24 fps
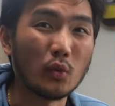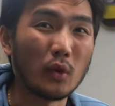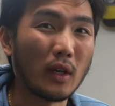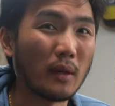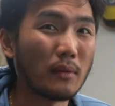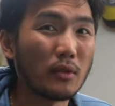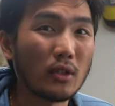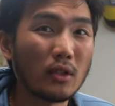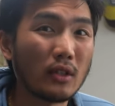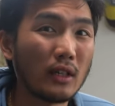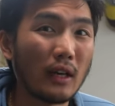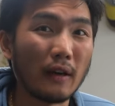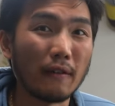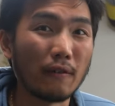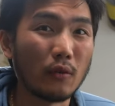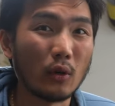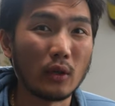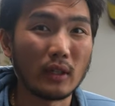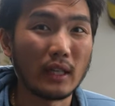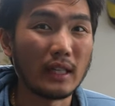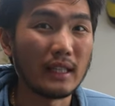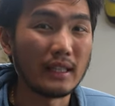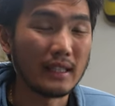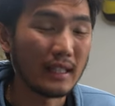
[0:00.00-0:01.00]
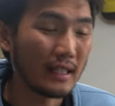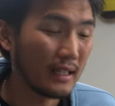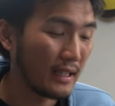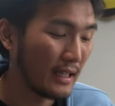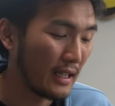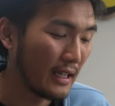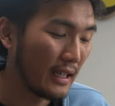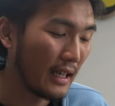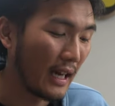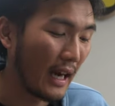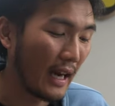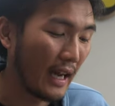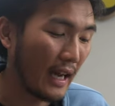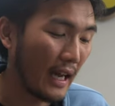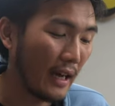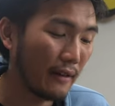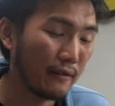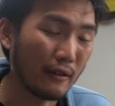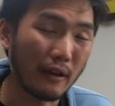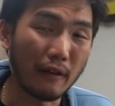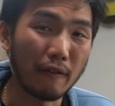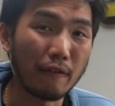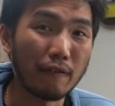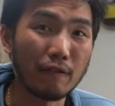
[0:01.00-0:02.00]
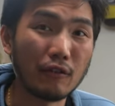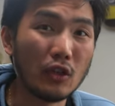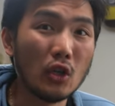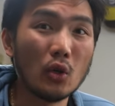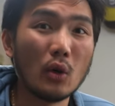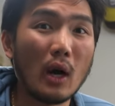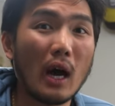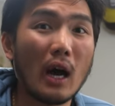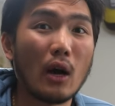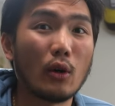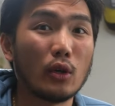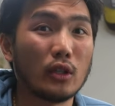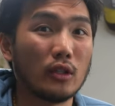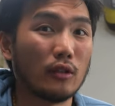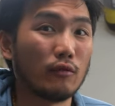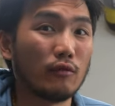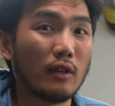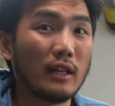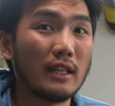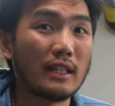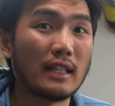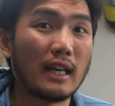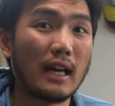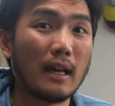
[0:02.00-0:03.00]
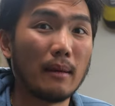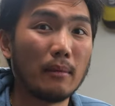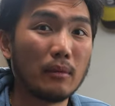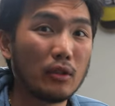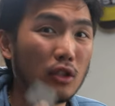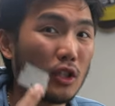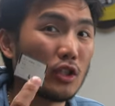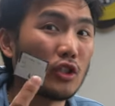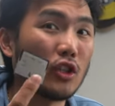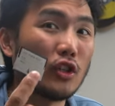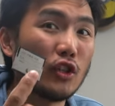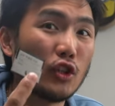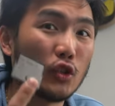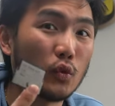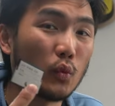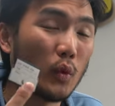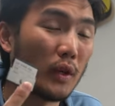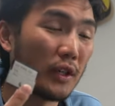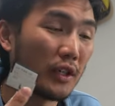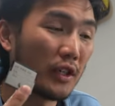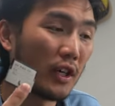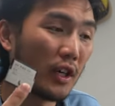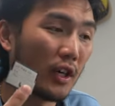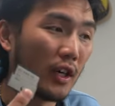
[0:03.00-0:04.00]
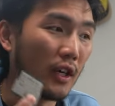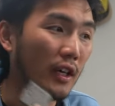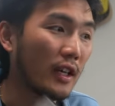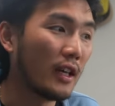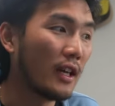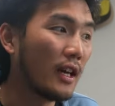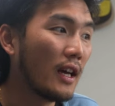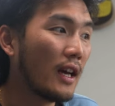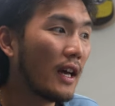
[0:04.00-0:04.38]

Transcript: When I'm shooting at 4K 60, I have a few hours of runtime just on this one card.